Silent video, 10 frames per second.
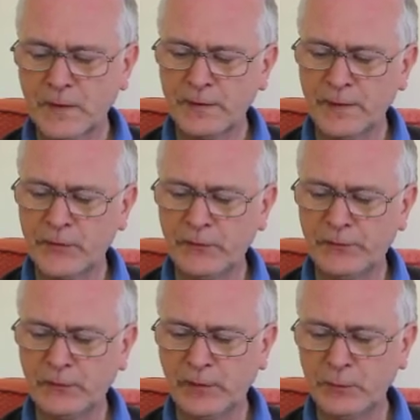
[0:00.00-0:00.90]
Then
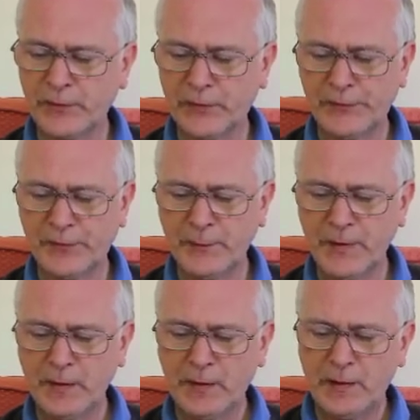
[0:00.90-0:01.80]
Duffel and Bricklethum
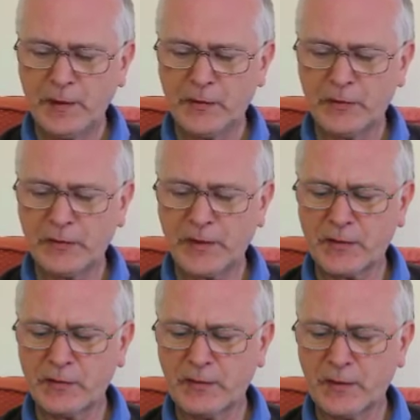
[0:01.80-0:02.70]
took
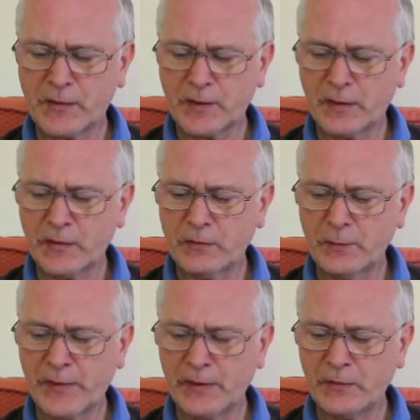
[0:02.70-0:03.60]
Shasta outside to a
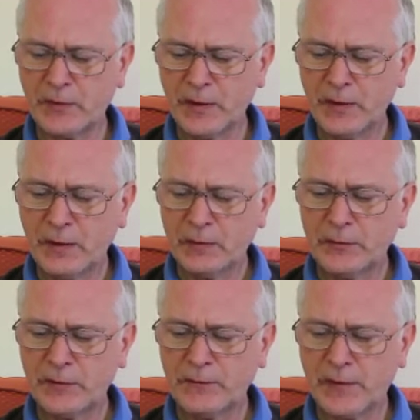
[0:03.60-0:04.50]
bench
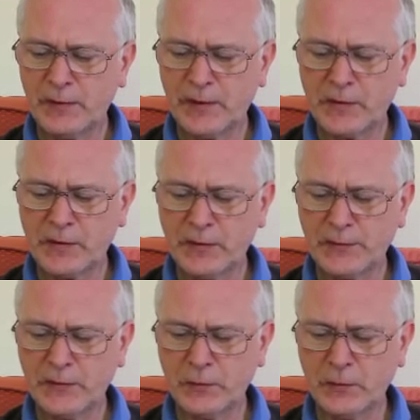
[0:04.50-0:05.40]
which ran against the
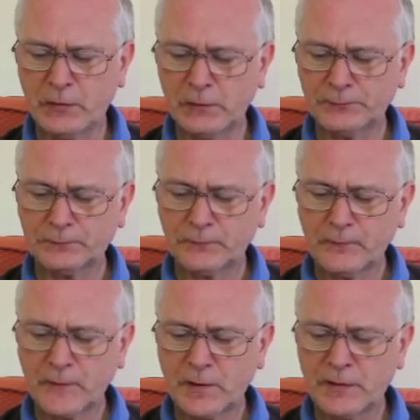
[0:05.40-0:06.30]
cottage wall,
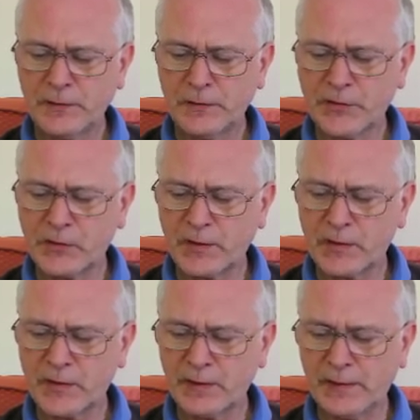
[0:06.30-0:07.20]
and they all
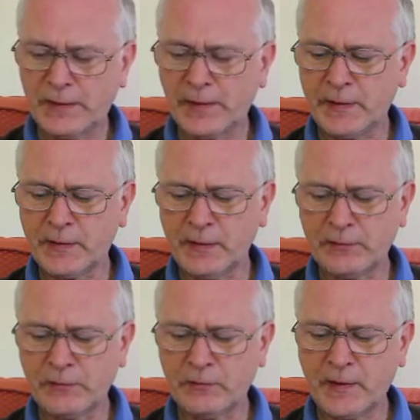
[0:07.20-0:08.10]
stretched out their legs and
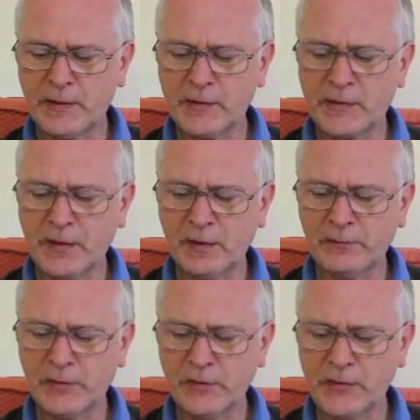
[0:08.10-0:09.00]
gave a great sigh of
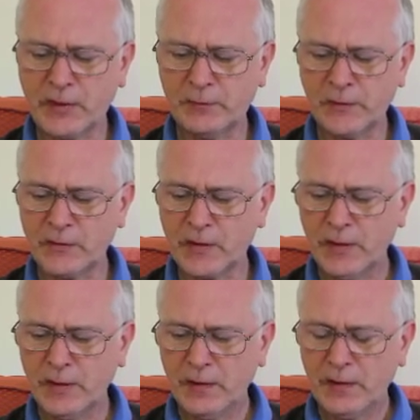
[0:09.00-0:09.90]
contentment,
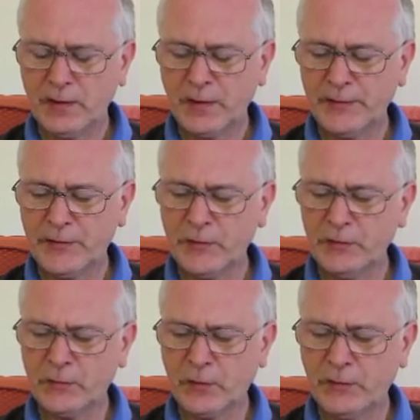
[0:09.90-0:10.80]
and the two
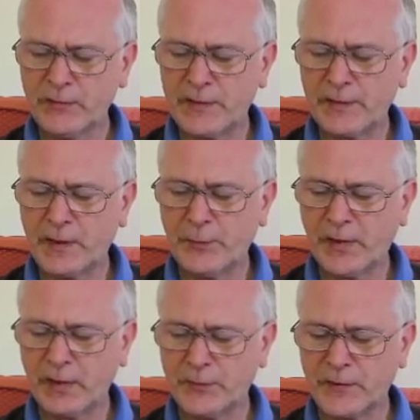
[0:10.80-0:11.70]
dwarves lit their
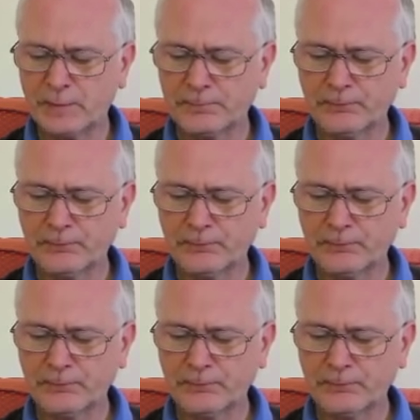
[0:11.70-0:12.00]
pipes.